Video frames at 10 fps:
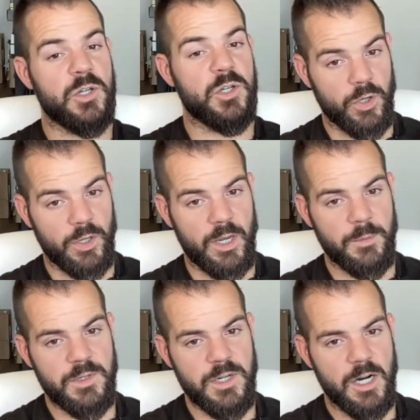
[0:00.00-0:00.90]
internally. I'm
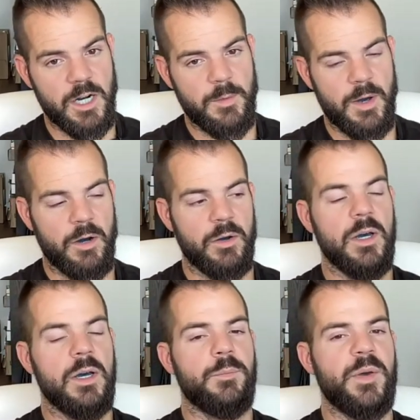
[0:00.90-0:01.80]
talking about
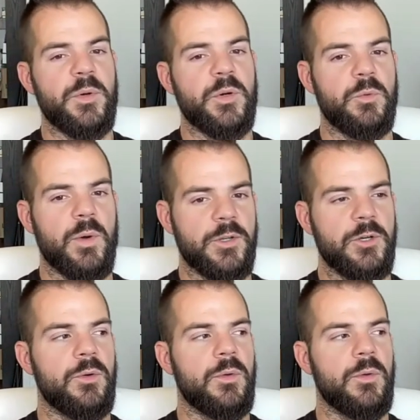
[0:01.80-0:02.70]
people right, who want right. to
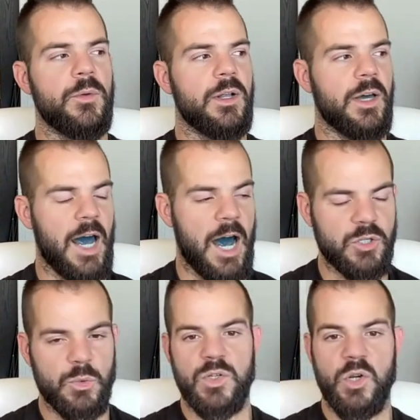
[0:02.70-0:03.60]
like
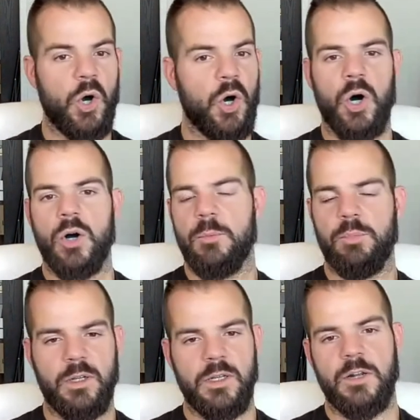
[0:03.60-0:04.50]
outsource it all,
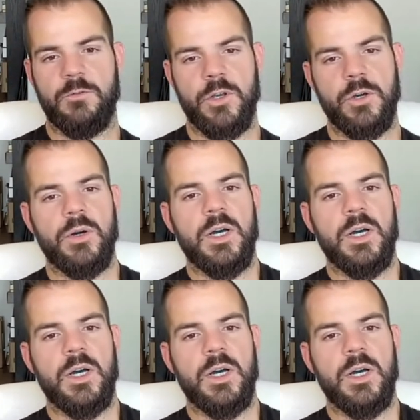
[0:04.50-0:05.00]
completely done for you.